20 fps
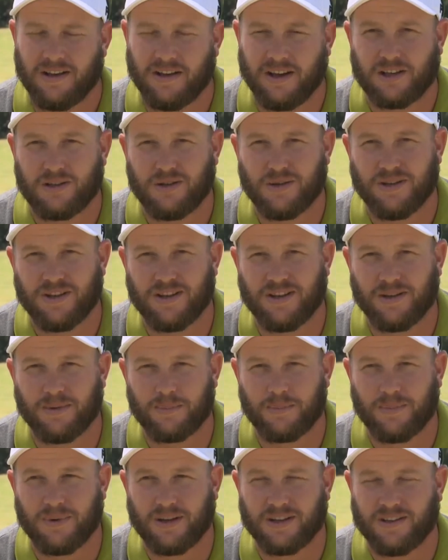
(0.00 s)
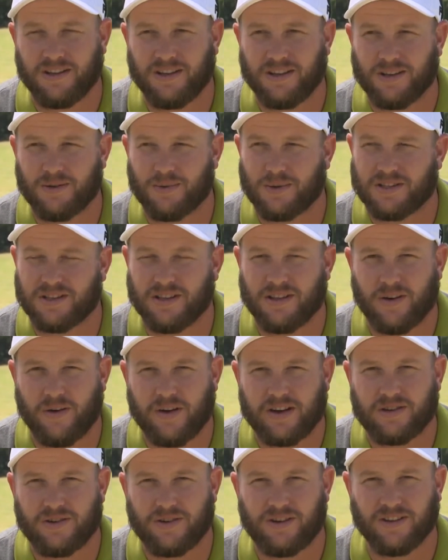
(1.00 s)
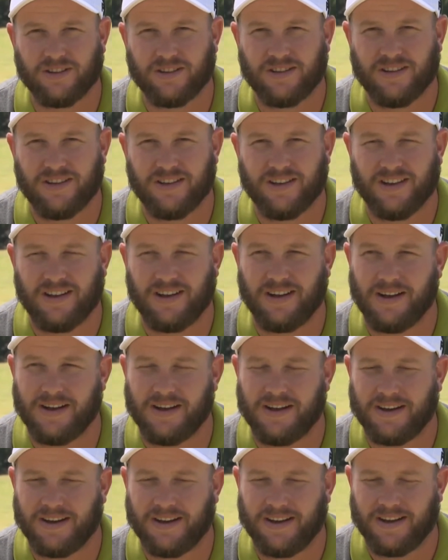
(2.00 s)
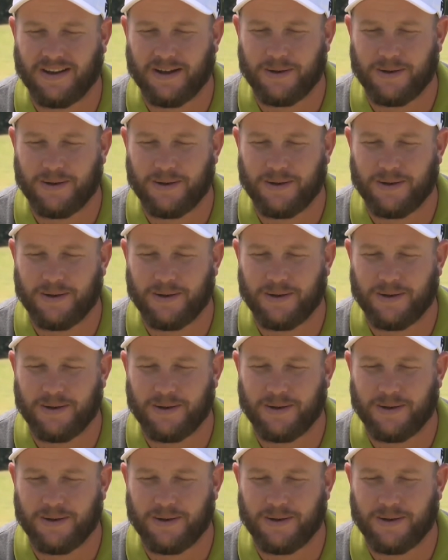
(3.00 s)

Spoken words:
next to I think it was the restaurant, and